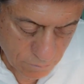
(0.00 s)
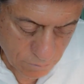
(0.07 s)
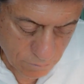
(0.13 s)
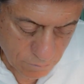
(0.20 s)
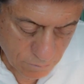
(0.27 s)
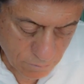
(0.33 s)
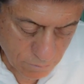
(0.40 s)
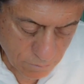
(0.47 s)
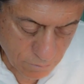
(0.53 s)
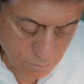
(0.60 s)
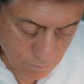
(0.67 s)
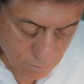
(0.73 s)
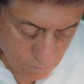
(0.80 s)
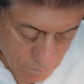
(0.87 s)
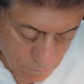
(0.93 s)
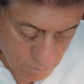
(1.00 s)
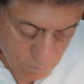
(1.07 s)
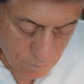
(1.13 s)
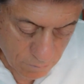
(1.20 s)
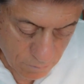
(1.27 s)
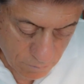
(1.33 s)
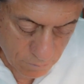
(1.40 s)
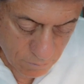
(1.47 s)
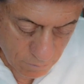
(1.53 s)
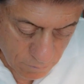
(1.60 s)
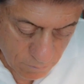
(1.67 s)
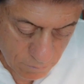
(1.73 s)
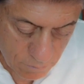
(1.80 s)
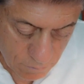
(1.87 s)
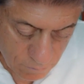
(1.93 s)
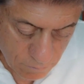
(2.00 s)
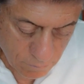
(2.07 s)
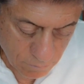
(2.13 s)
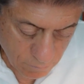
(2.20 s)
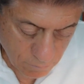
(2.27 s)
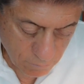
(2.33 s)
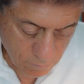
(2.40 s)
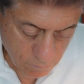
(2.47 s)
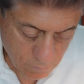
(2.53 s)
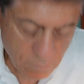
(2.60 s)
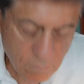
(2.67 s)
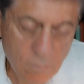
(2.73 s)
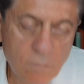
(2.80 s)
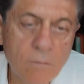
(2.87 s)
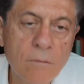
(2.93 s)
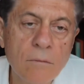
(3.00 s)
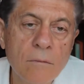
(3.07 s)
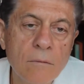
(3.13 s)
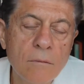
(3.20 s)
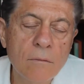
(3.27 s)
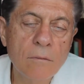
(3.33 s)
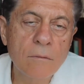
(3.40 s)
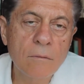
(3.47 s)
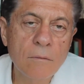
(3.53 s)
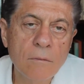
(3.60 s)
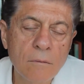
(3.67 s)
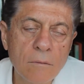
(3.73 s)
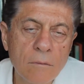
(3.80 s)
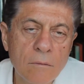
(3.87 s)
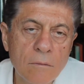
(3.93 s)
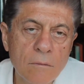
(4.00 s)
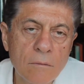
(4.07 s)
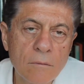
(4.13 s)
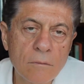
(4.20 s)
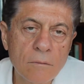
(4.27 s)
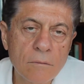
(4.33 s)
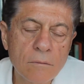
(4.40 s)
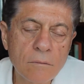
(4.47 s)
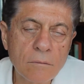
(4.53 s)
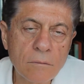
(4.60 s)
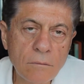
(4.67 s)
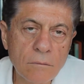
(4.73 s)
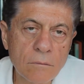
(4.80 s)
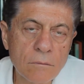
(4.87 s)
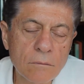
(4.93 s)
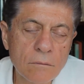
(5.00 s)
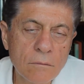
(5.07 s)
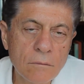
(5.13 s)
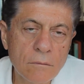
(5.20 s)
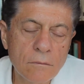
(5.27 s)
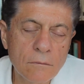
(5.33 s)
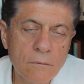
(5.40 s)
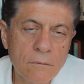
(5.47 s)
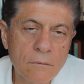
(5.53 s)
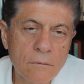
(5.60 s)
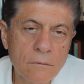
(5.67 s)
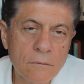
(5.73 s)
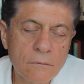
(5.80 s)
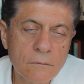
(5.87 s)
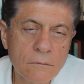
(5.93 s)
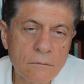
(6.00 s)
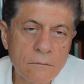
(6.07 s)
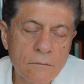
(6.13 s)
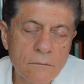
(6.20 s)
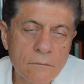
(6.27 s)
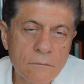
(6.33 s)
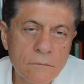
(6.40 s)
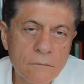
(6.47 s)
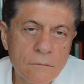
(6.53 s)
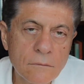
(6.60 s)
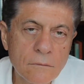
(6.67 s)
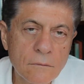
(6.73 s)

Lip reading: The person shown says nothing.